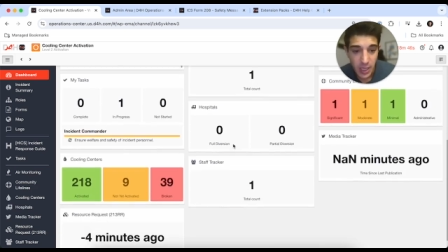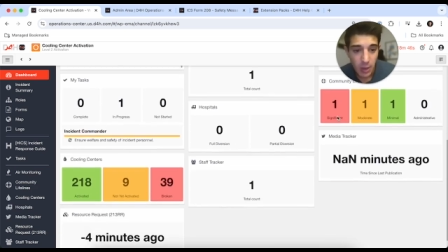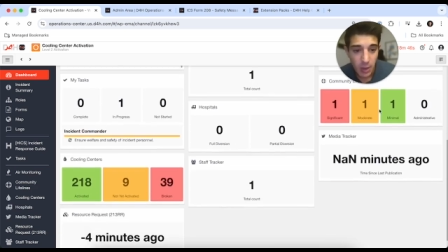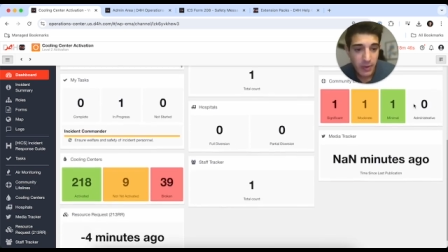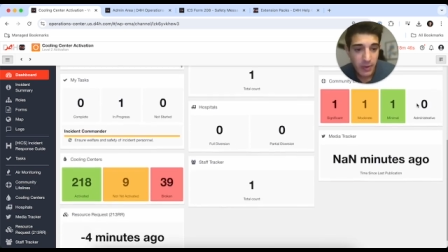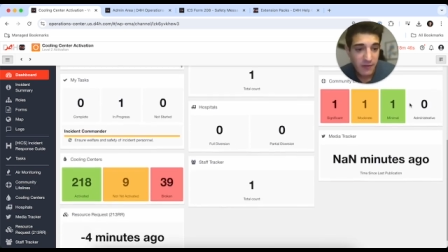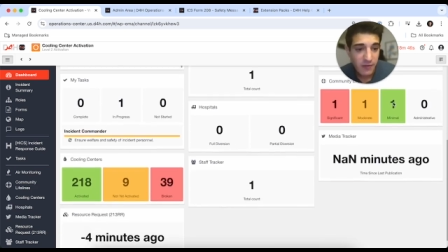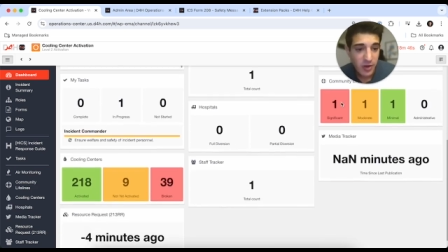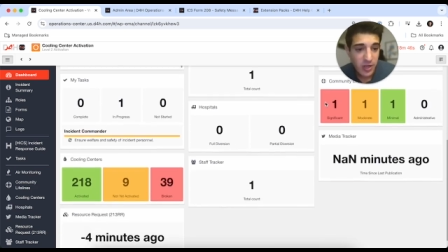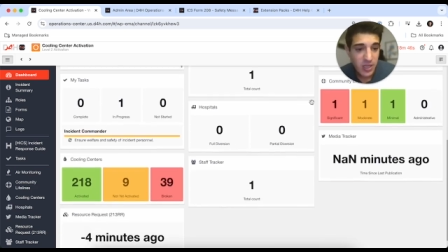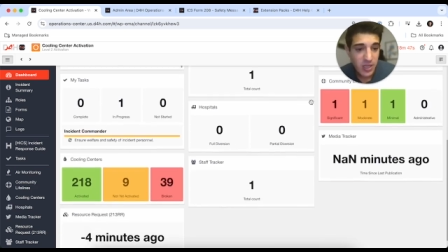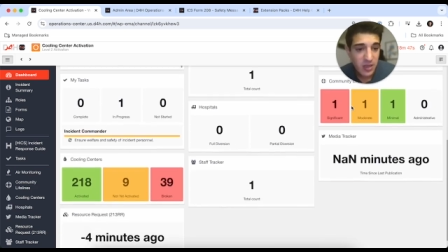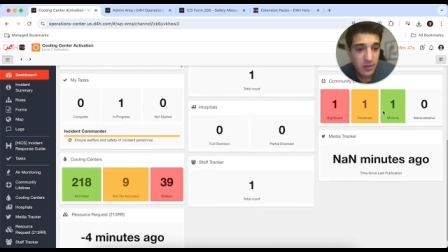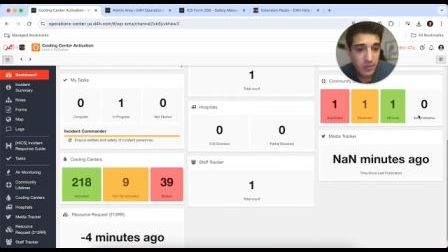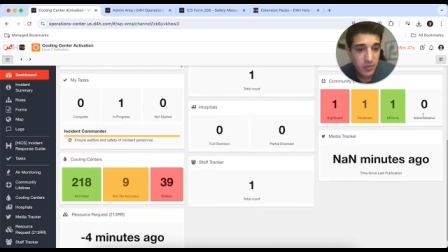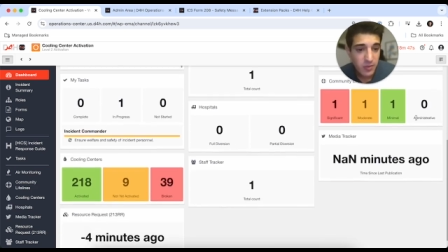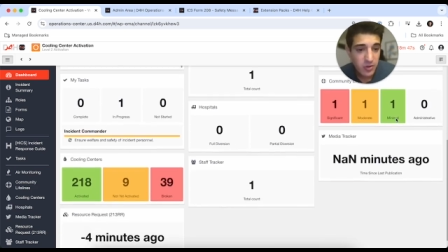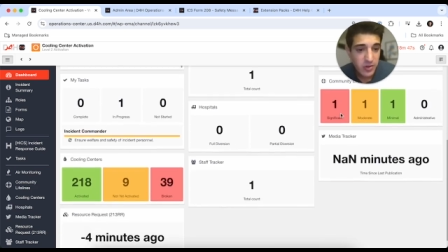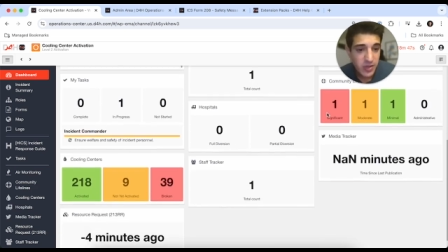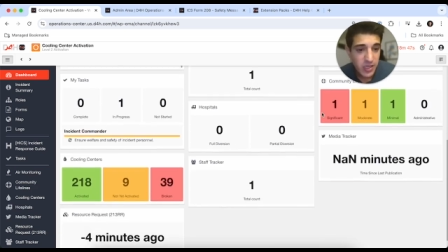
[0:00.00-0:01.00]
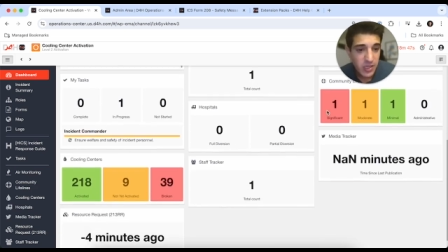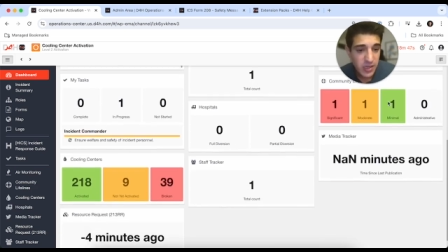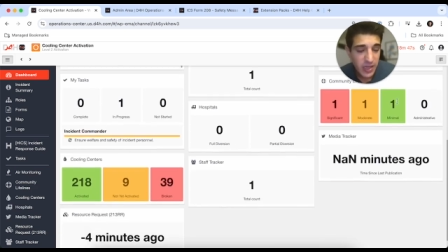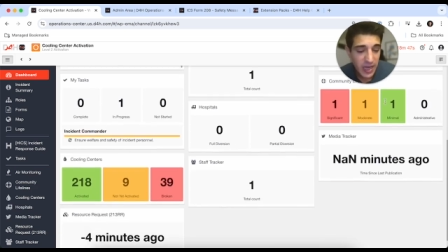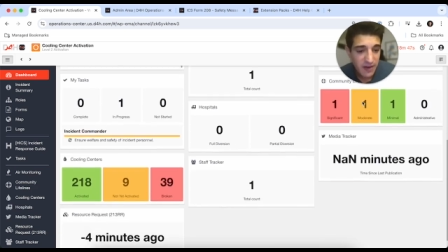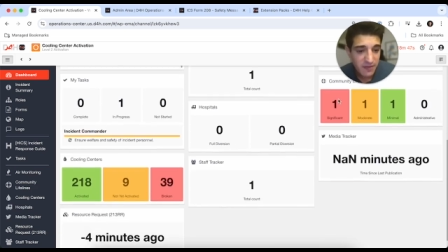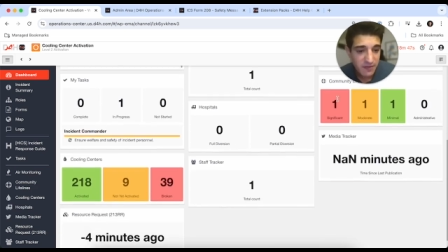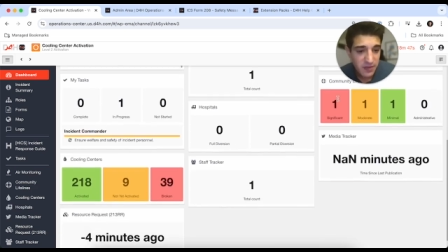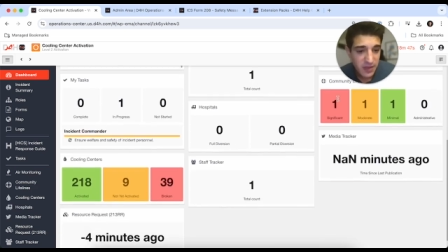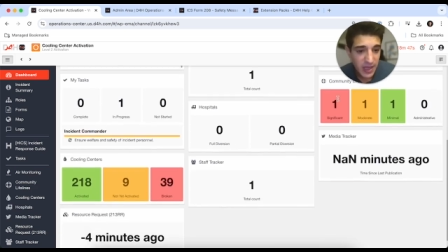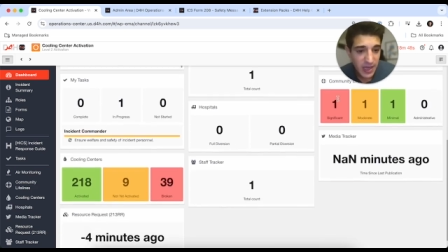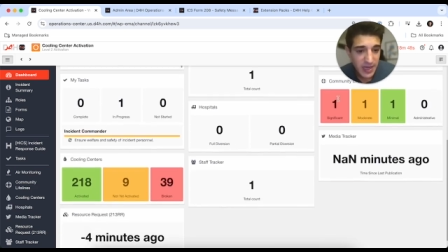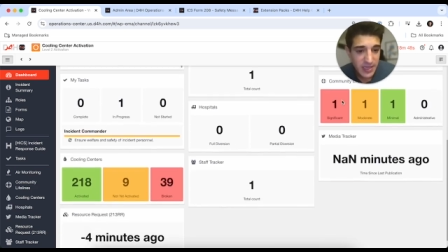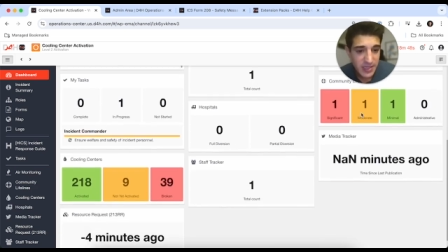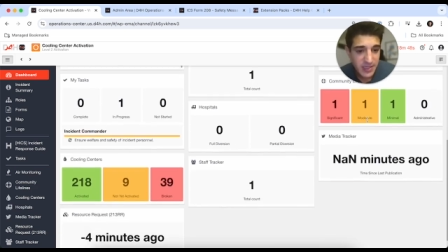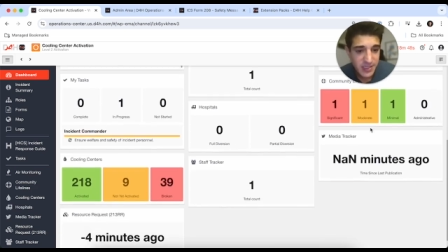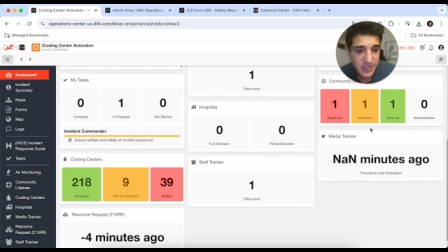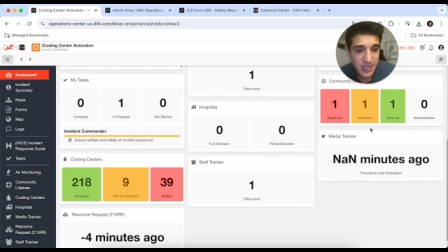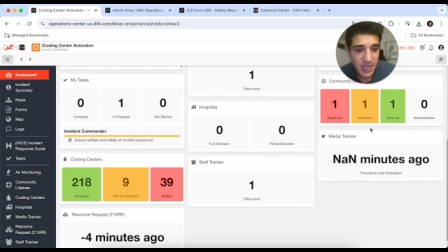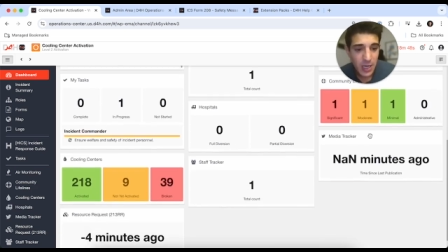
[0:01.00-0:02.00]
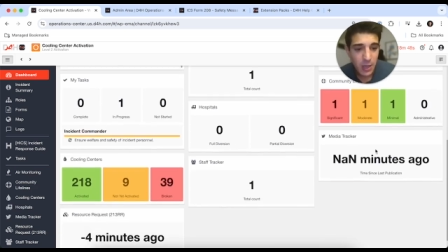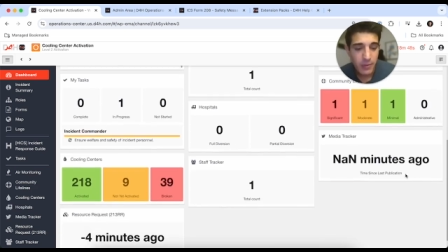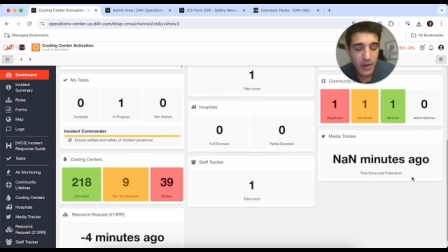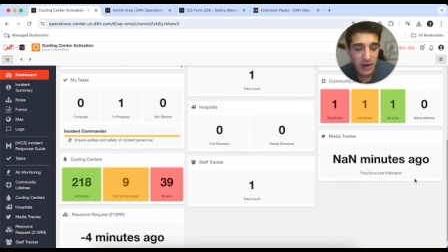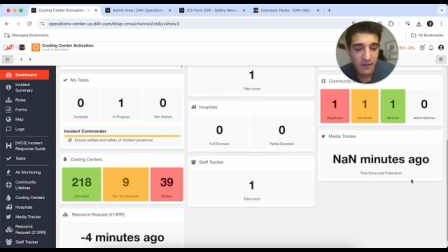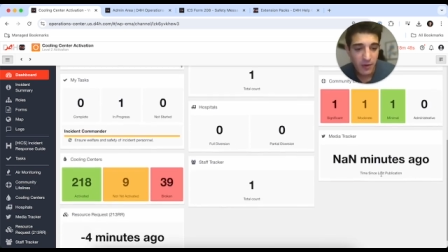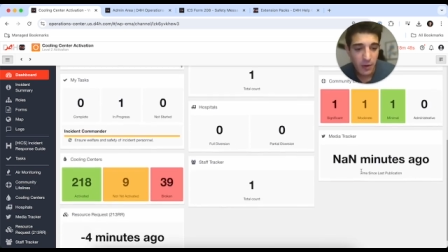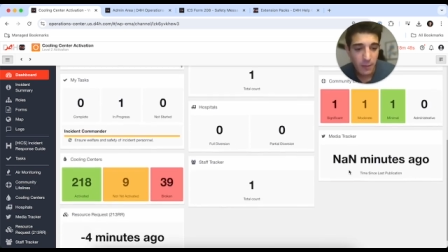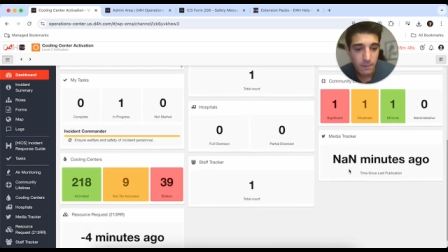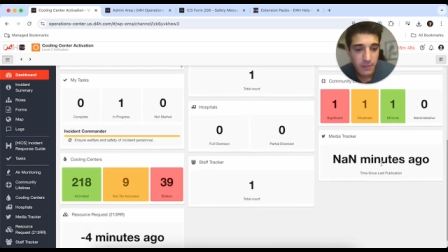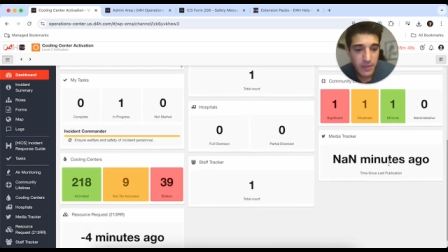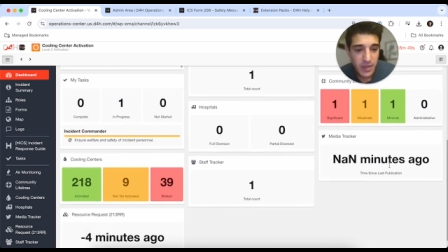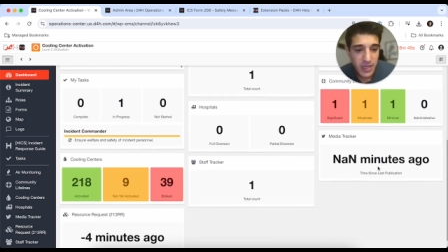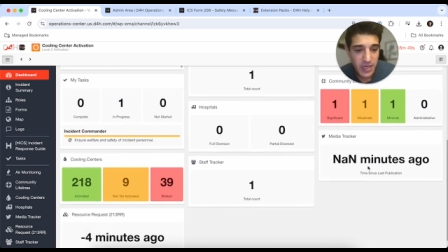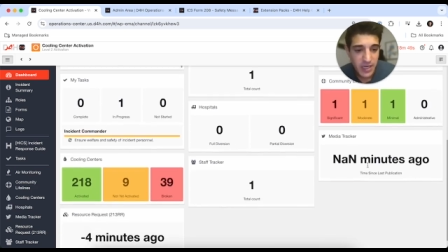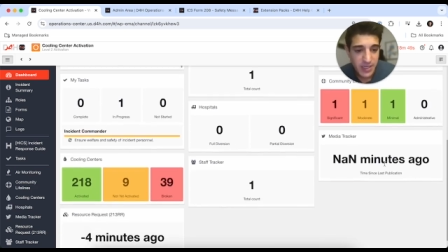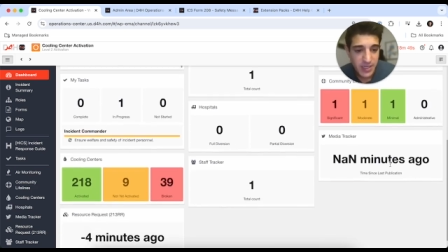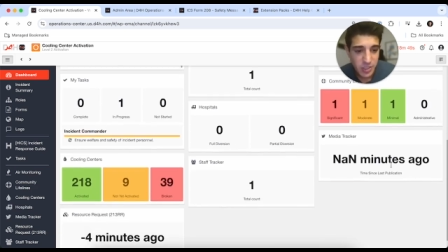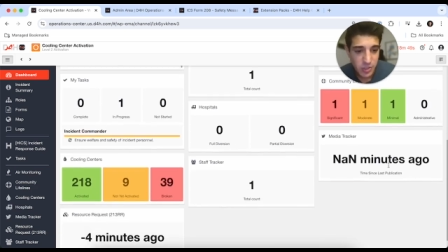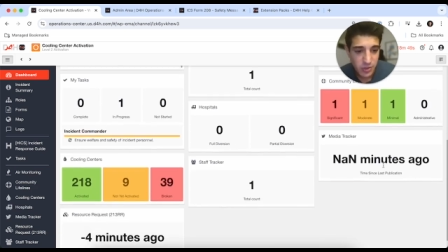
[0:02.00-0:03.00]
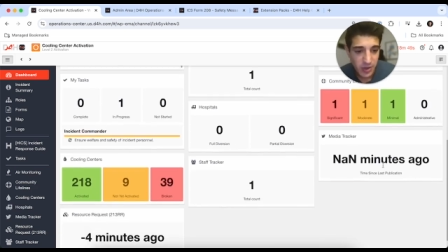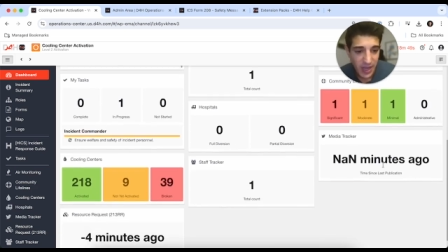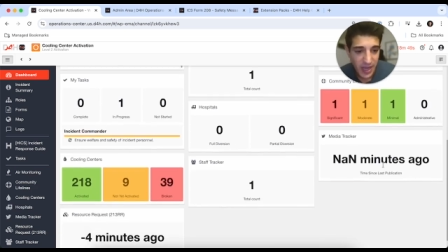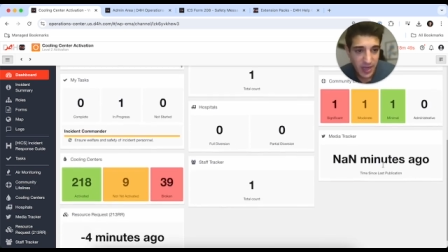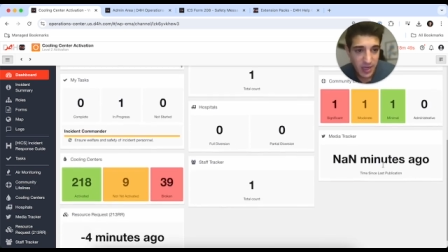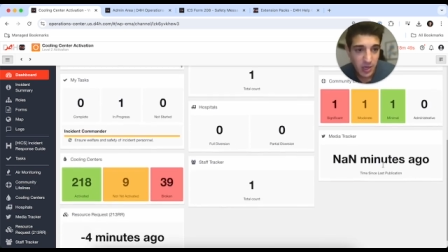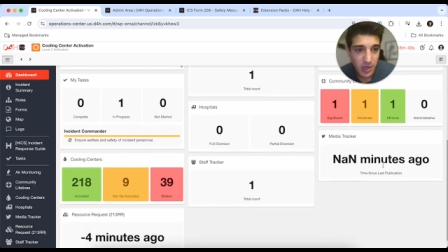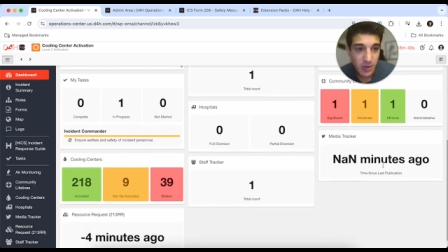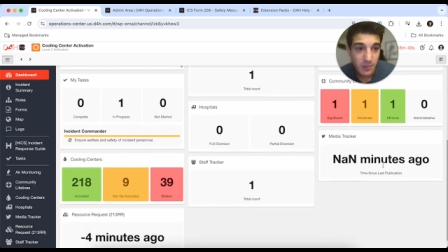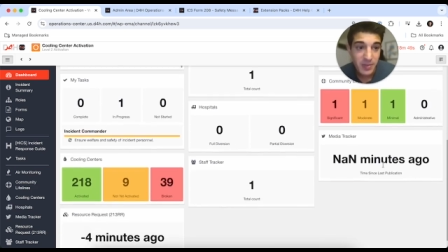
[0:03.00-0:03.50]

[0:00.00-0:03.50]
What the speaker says: we have our community lifelines, we have our media tracker.